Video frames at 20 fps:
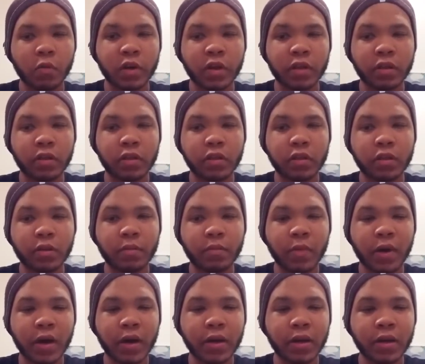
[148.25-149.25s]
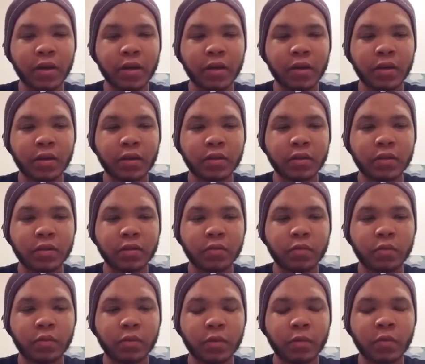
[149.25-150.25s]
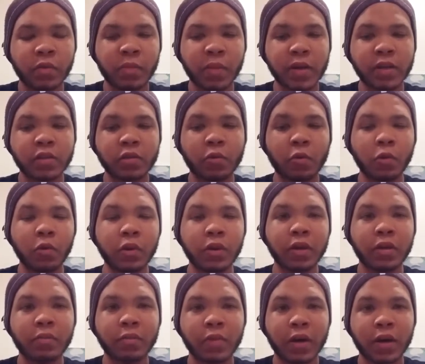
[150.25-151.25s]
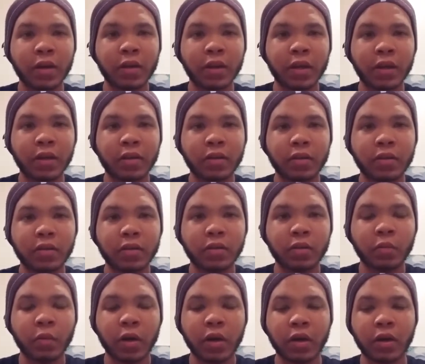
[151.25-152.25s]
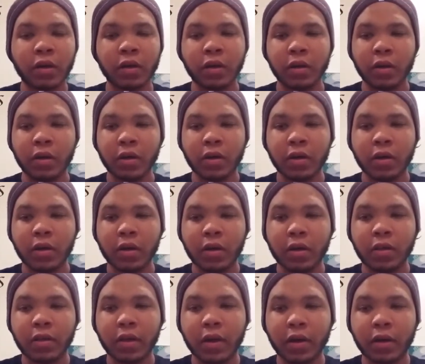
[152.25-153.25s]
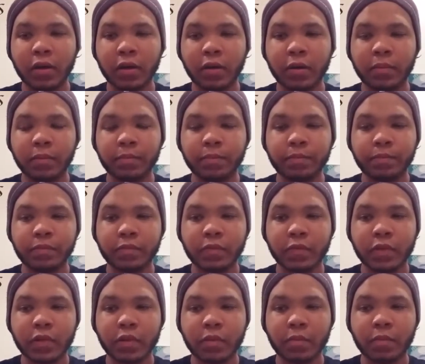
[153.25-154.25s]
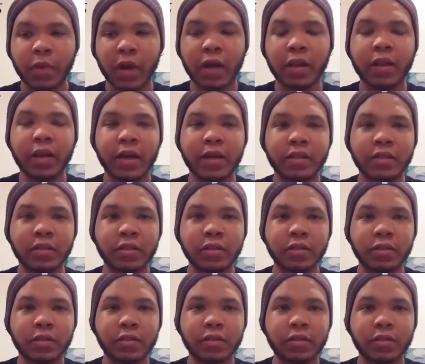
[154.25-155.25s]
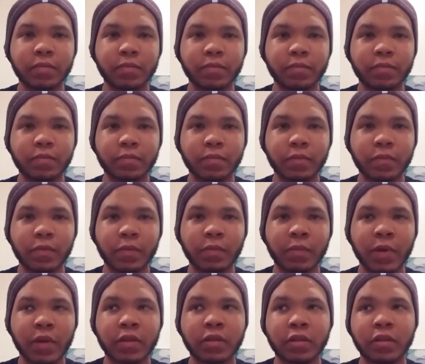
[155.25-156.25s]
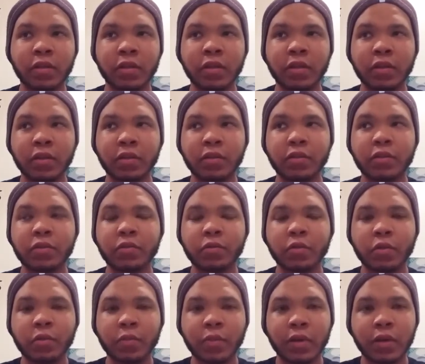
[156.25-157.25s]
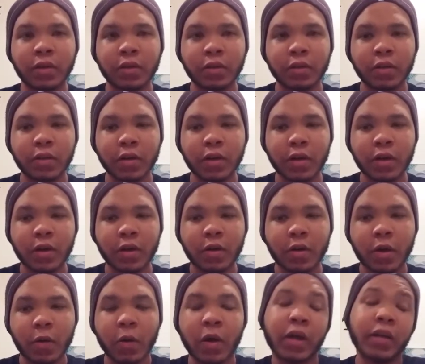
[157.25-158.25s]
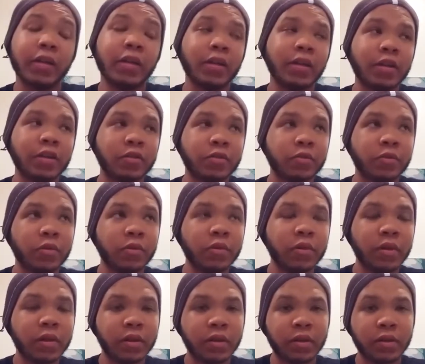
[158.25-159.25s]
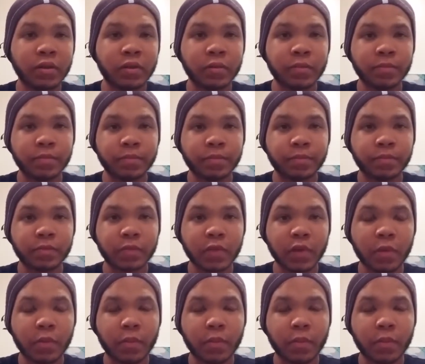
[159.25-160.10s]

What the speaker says: With my schooling and my the way that my classes basically screwed me. Well, I didn't get screwed in